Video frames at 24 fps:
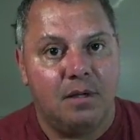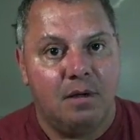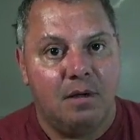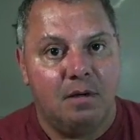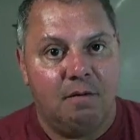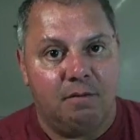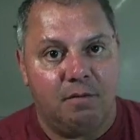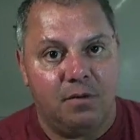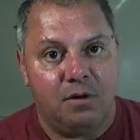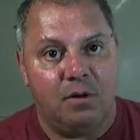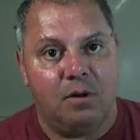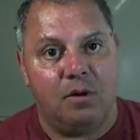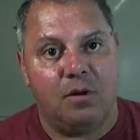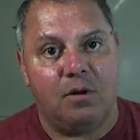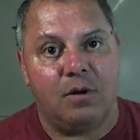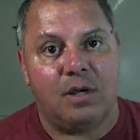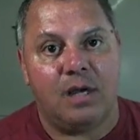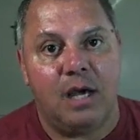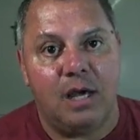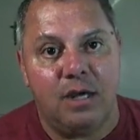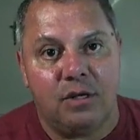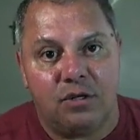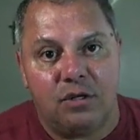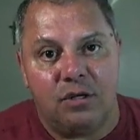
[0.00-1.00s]
for your
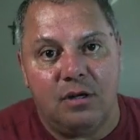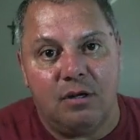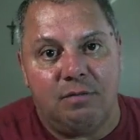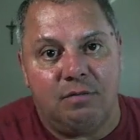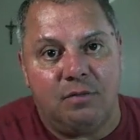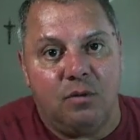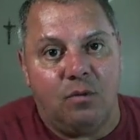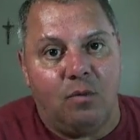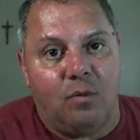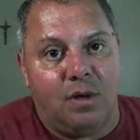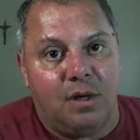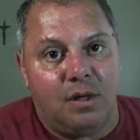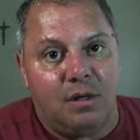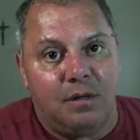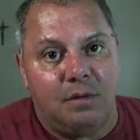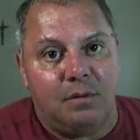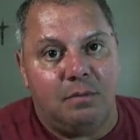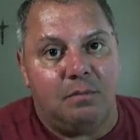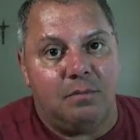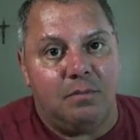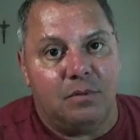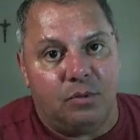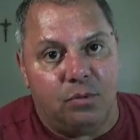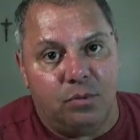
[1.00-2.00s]
location, if you want to
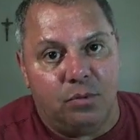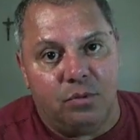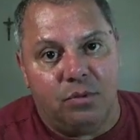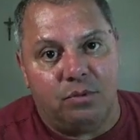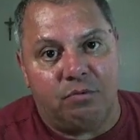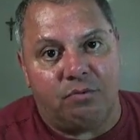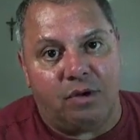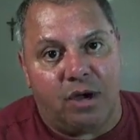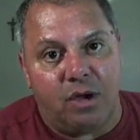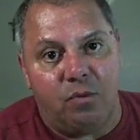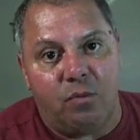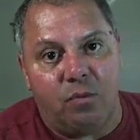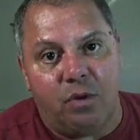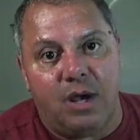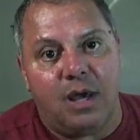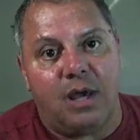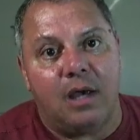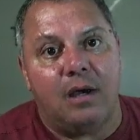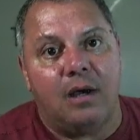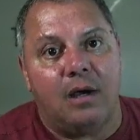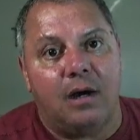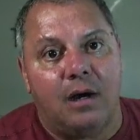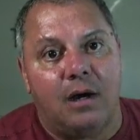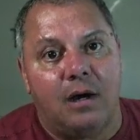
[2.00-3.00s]
do the right
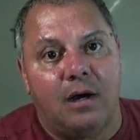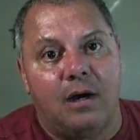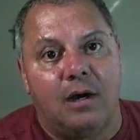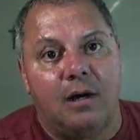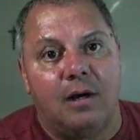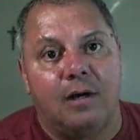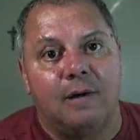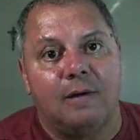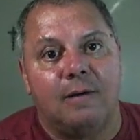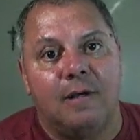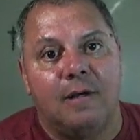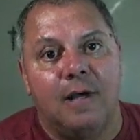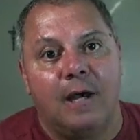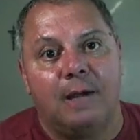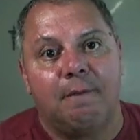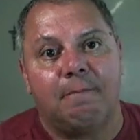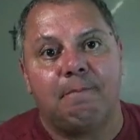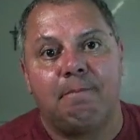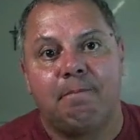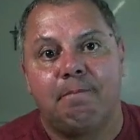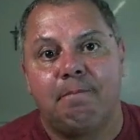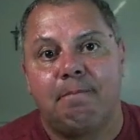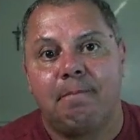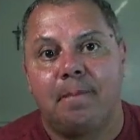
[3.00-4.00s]
way, get
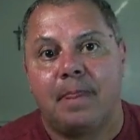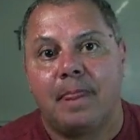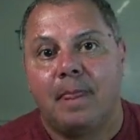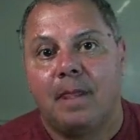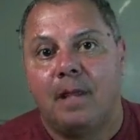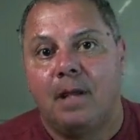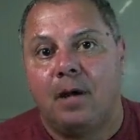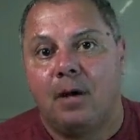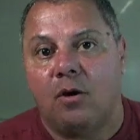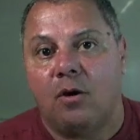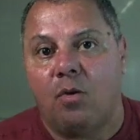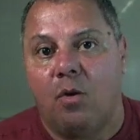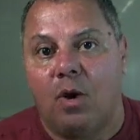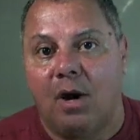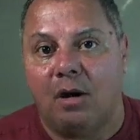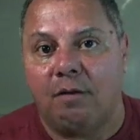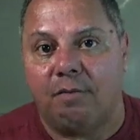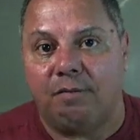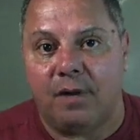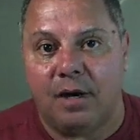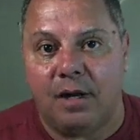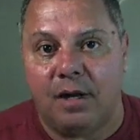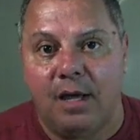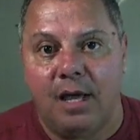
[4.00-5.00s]

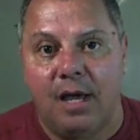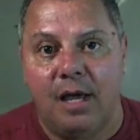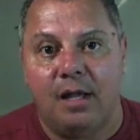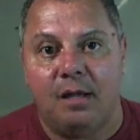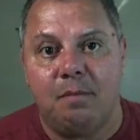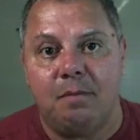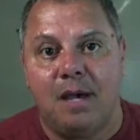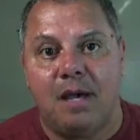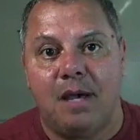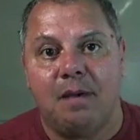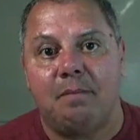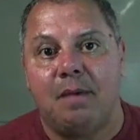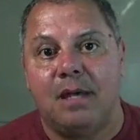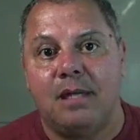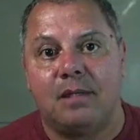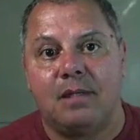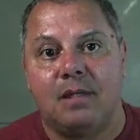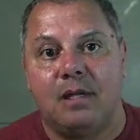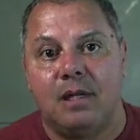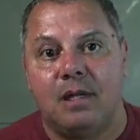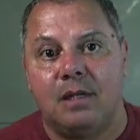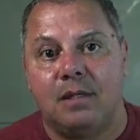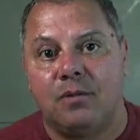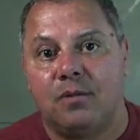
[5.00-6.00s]
qualified handyman,
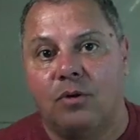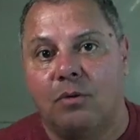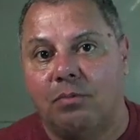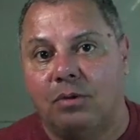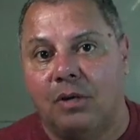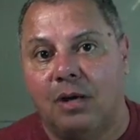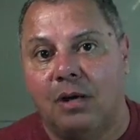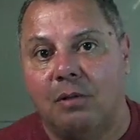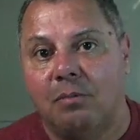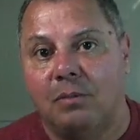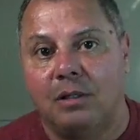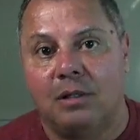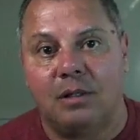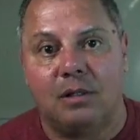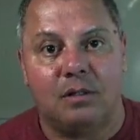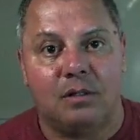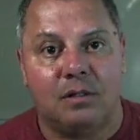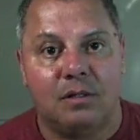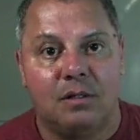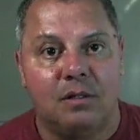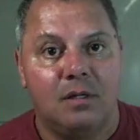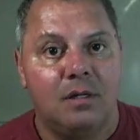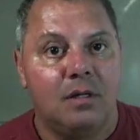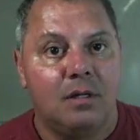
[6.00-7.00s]
maintenance, or plumber,
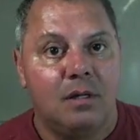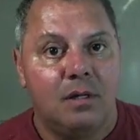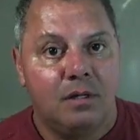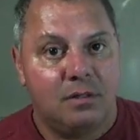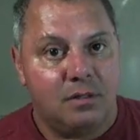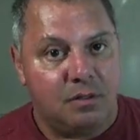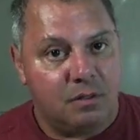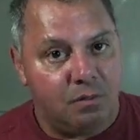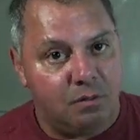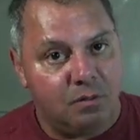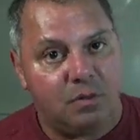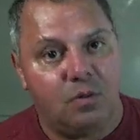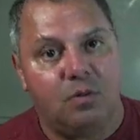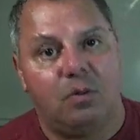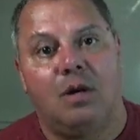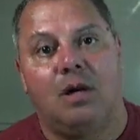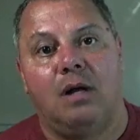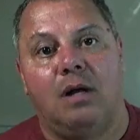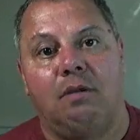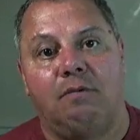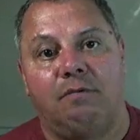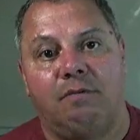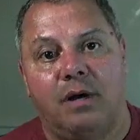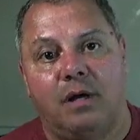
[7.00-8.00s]
someone
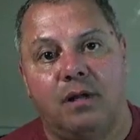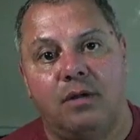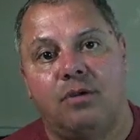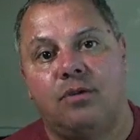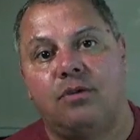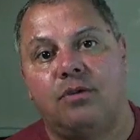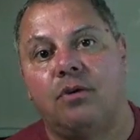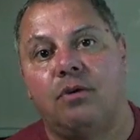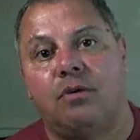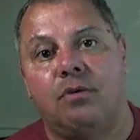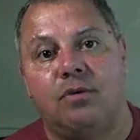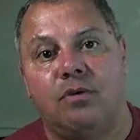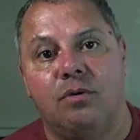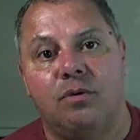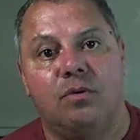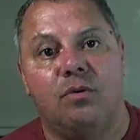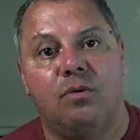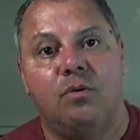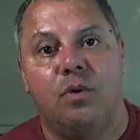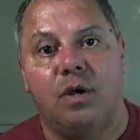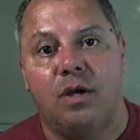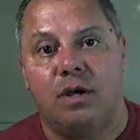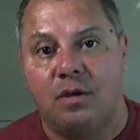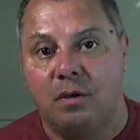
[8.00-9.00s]
qualified to show you
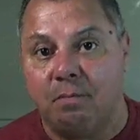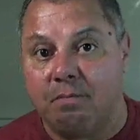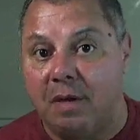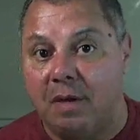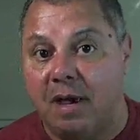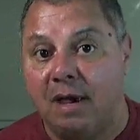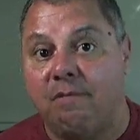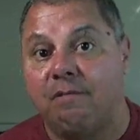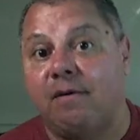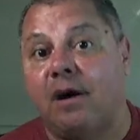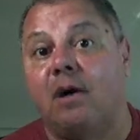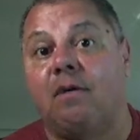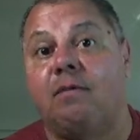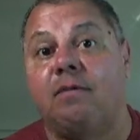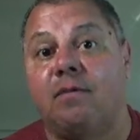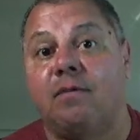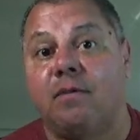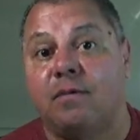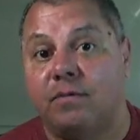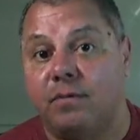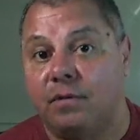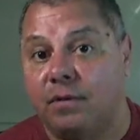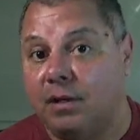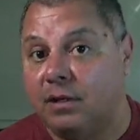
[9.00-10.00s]
where your main valve
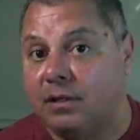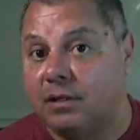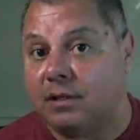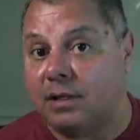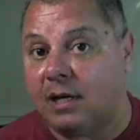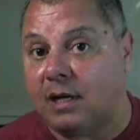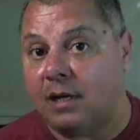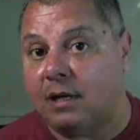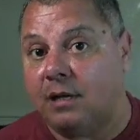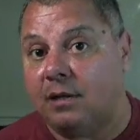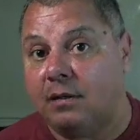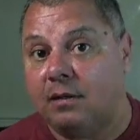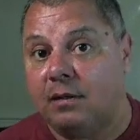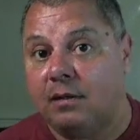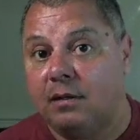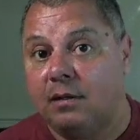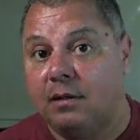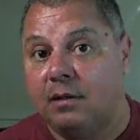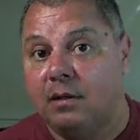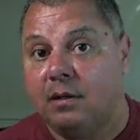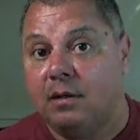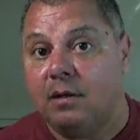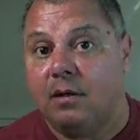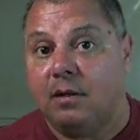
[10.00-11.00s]
is for the
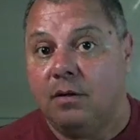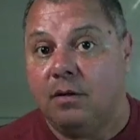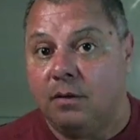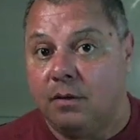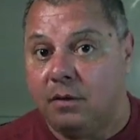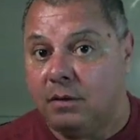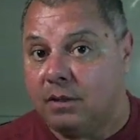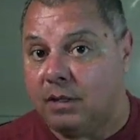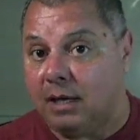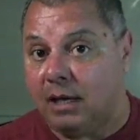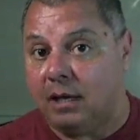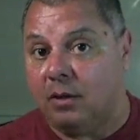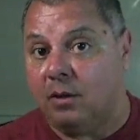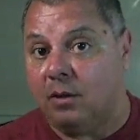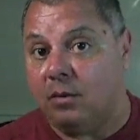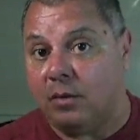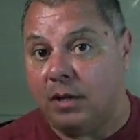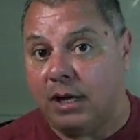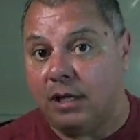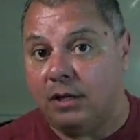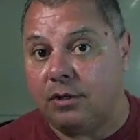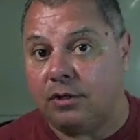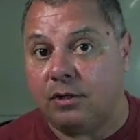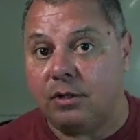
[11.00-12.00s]
your entire
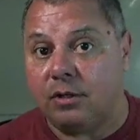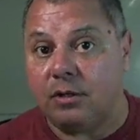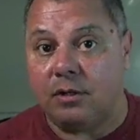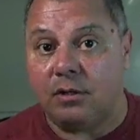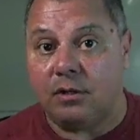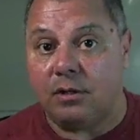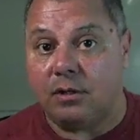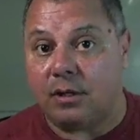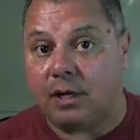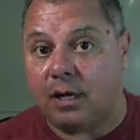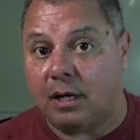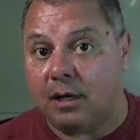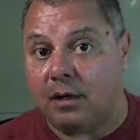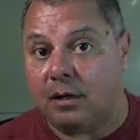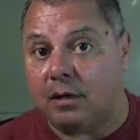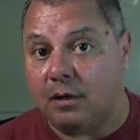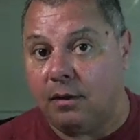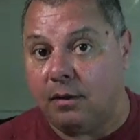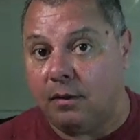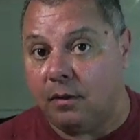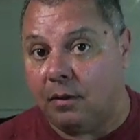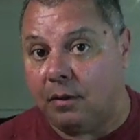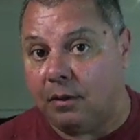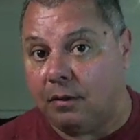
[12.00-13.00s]
location,
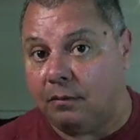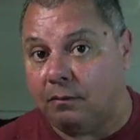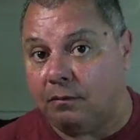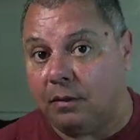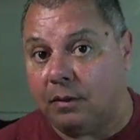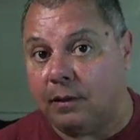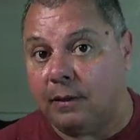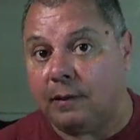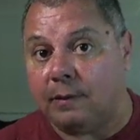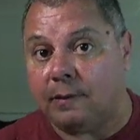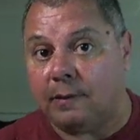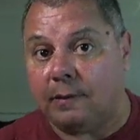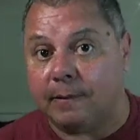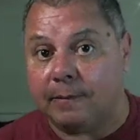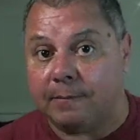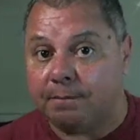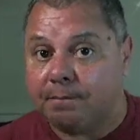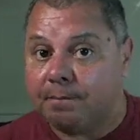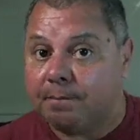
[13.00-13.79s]
your